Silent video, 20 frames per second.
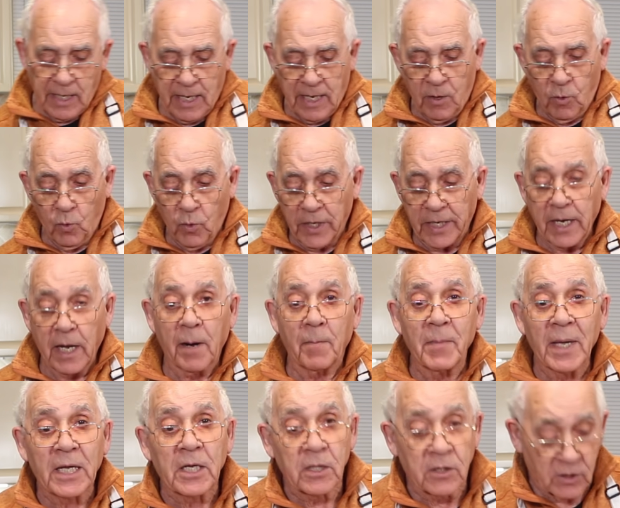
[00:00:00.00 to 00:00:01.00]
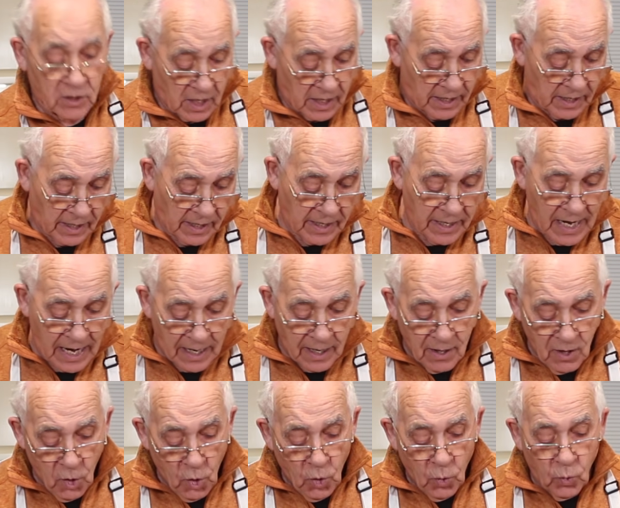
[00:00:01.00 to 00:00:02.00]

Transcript: And we got to make it thin. Now